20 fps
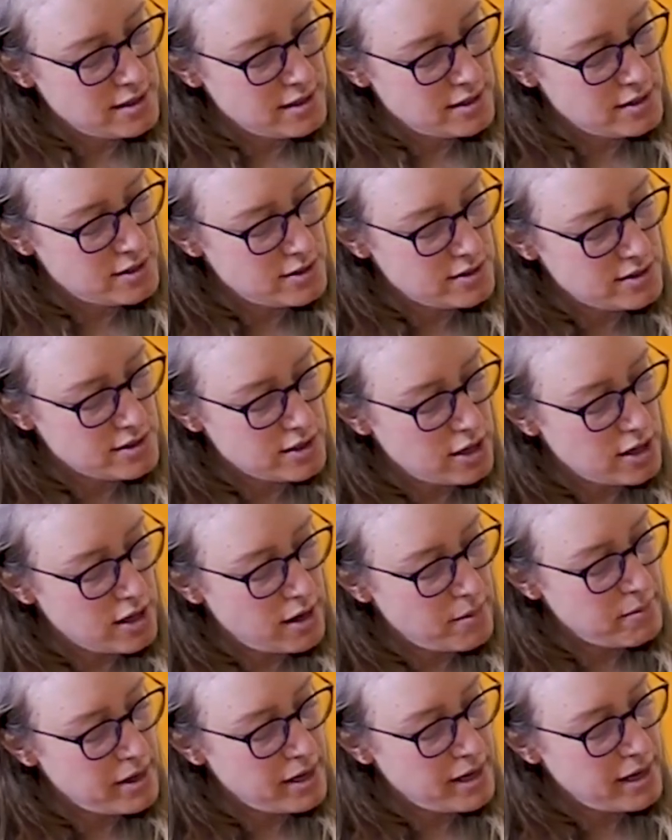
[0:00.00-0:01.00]
So starting
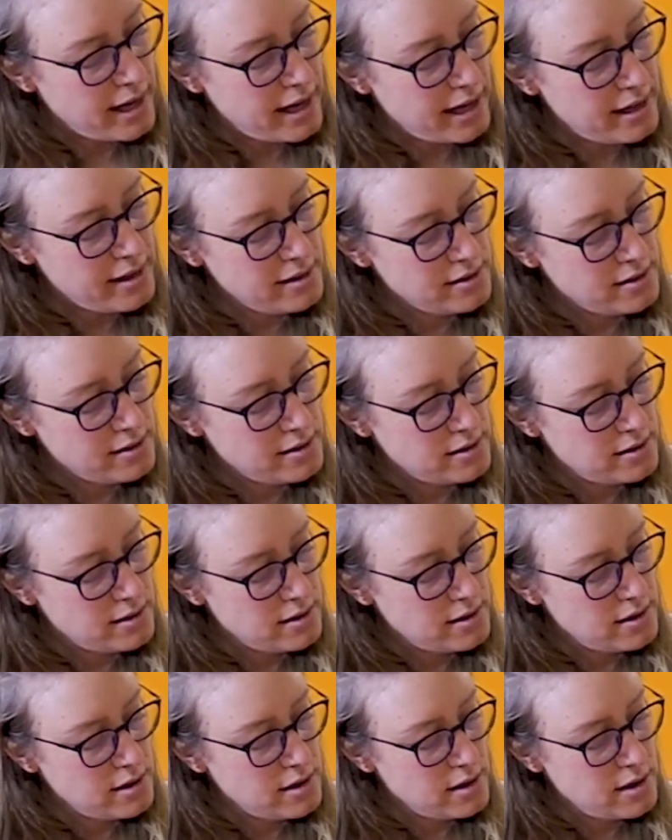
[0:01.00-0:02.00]
on Monday,
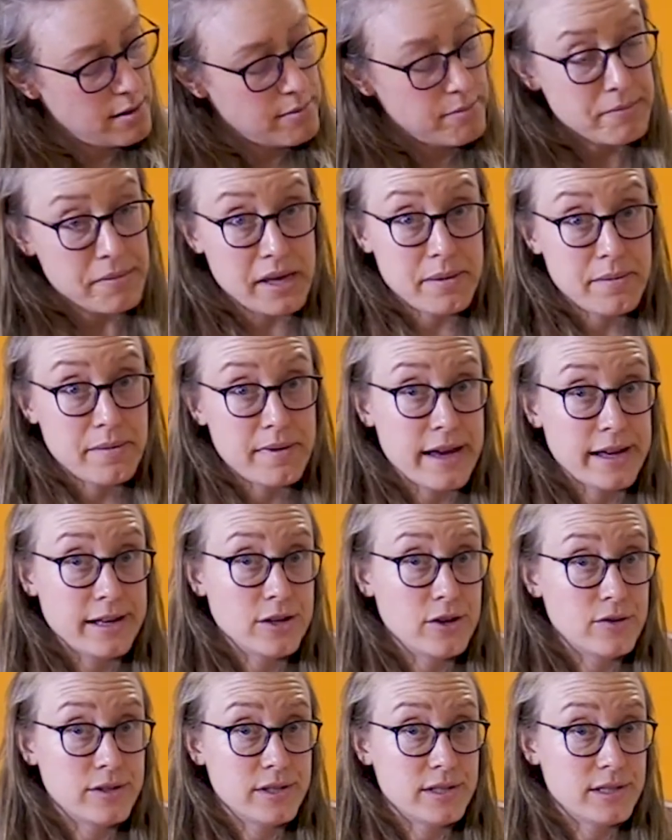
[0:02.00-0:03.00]
maybe I
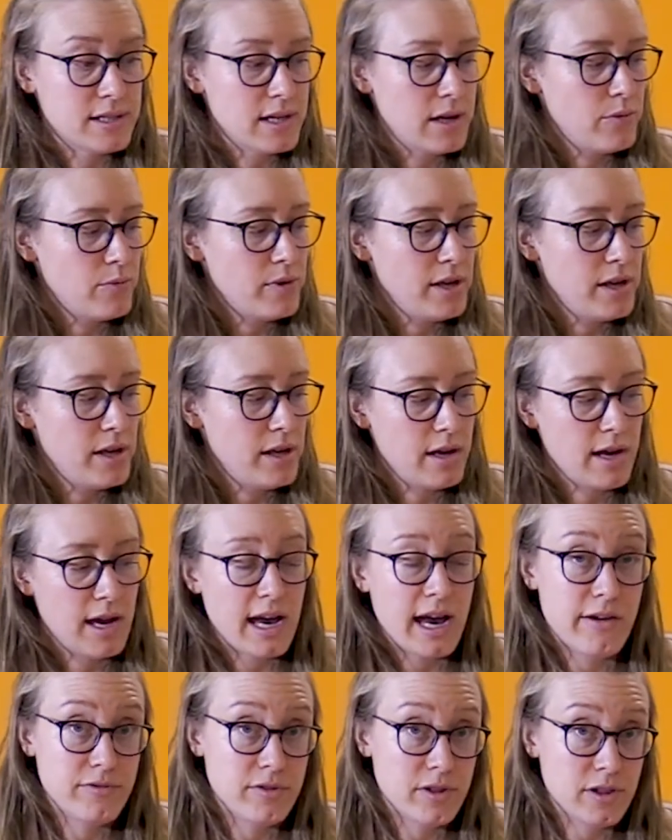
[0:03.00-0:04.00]
notice that we
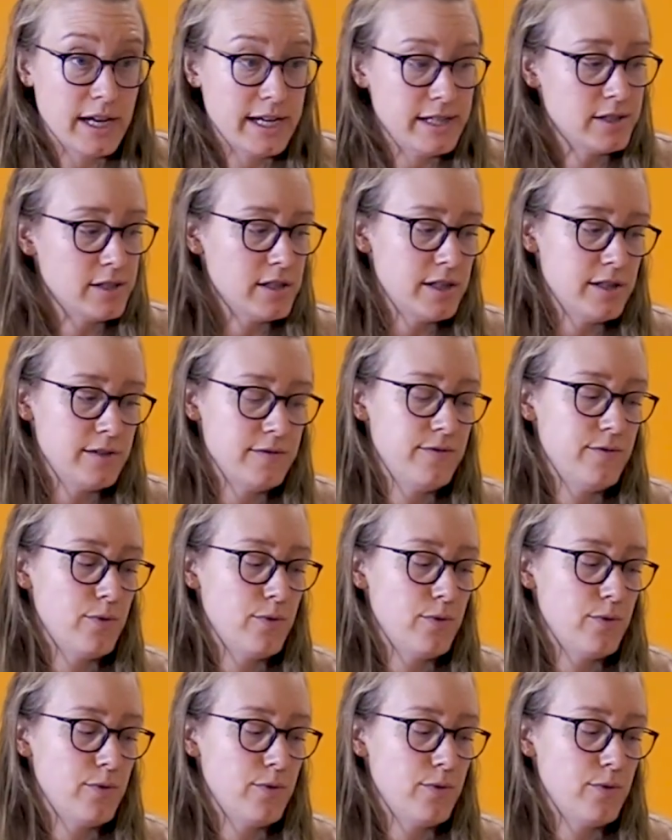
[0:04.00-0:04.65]
have the lights on